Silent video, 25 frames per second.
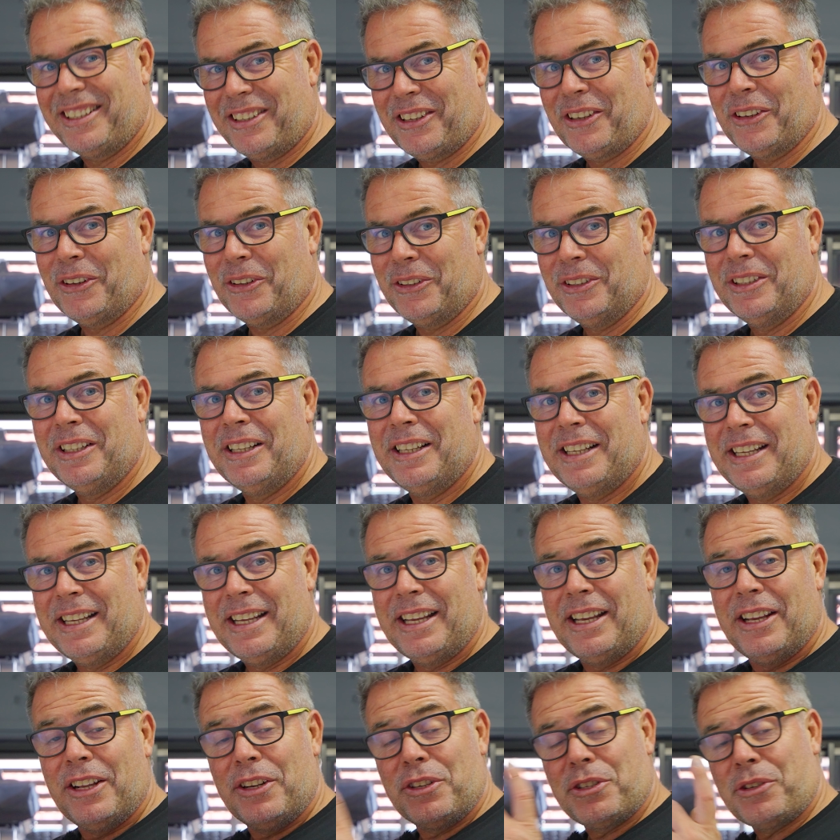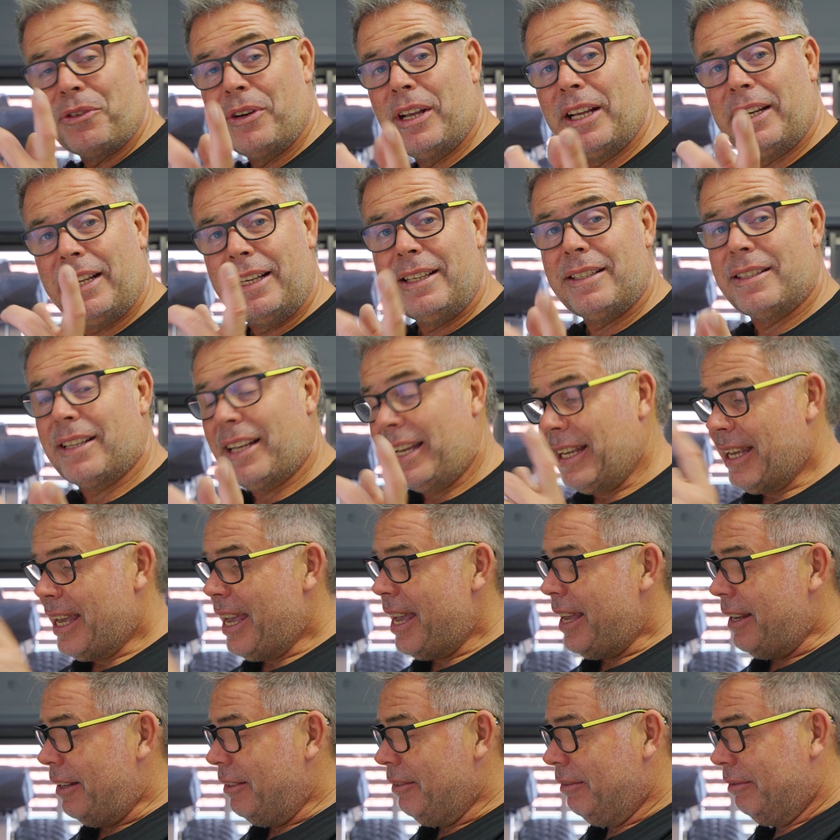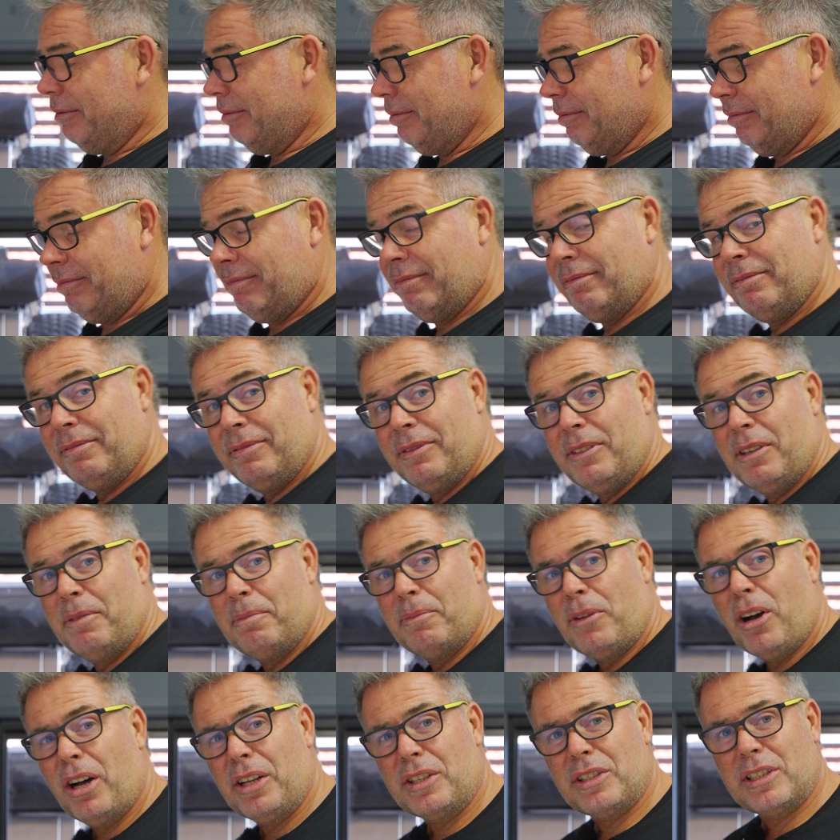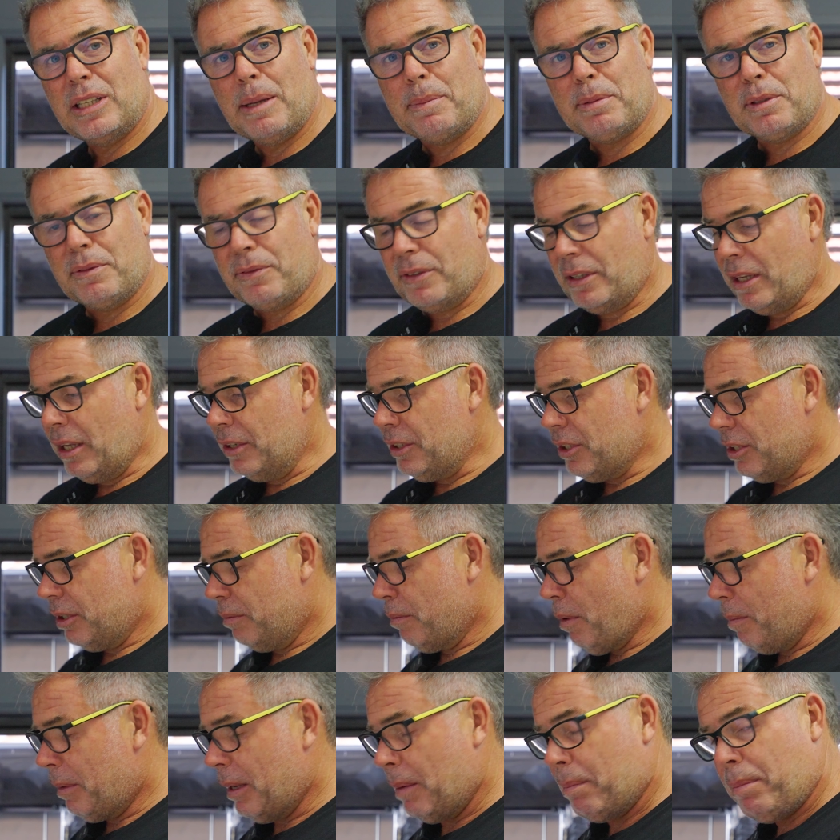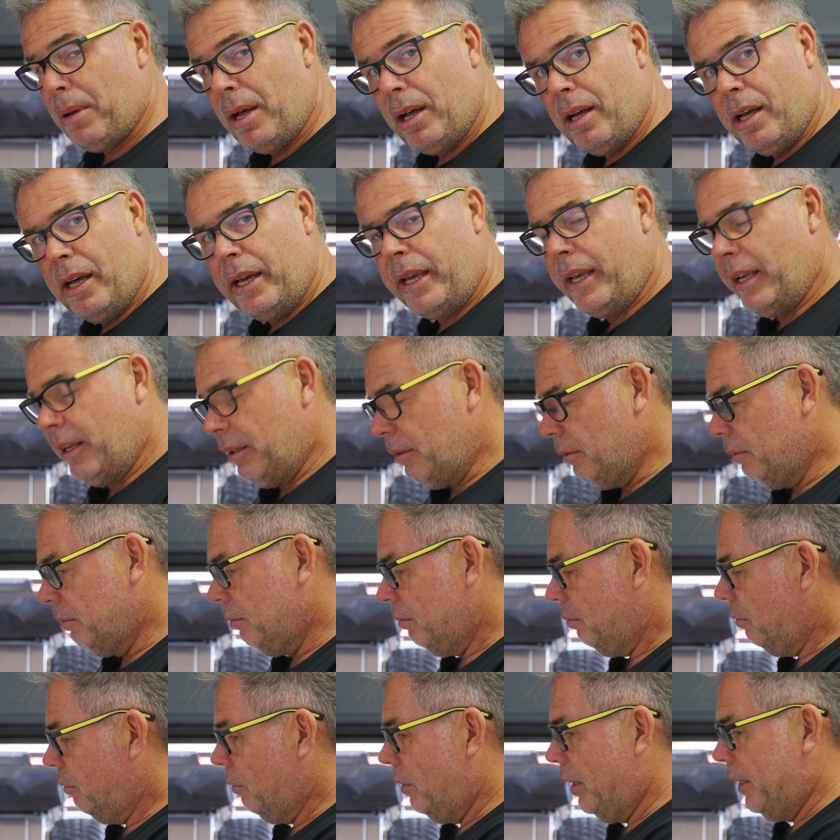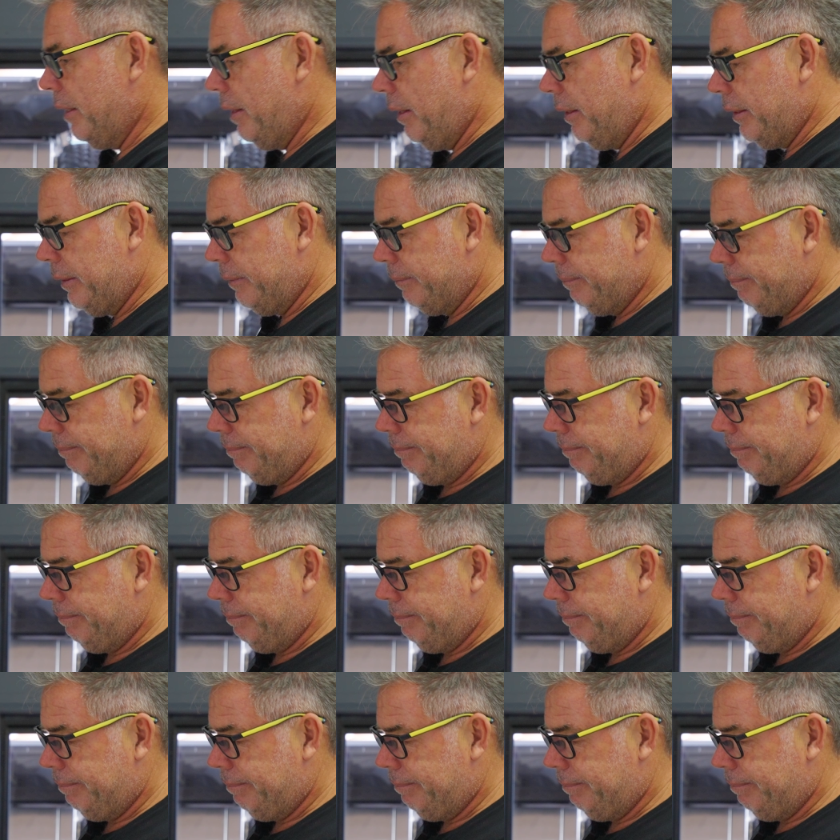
Cool. Tradies again. Hot chips for lunch, maybe a pie. Why not?